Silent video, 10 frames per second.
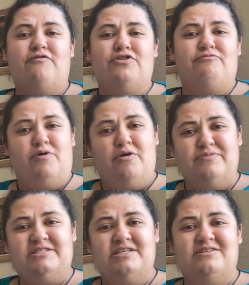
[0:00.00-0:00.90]
for the
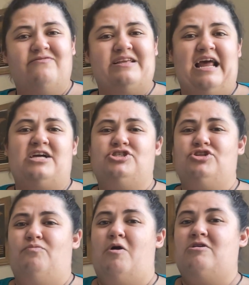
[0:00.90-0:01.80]
purposes of the
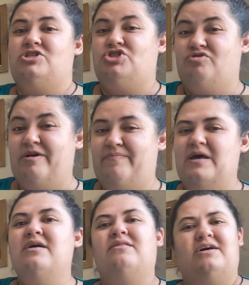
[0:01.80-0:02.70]
national parks trip,
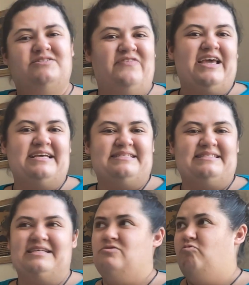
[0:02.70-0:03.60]
Las Vegas
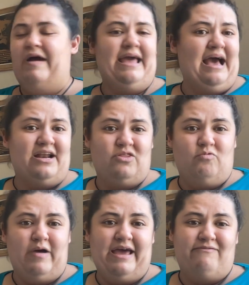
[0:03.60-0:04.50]
is way out of the
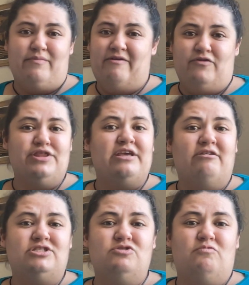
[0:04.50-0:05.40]
way from everything
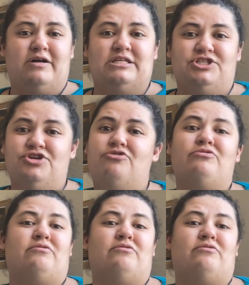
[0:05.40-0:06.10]
else you want to do.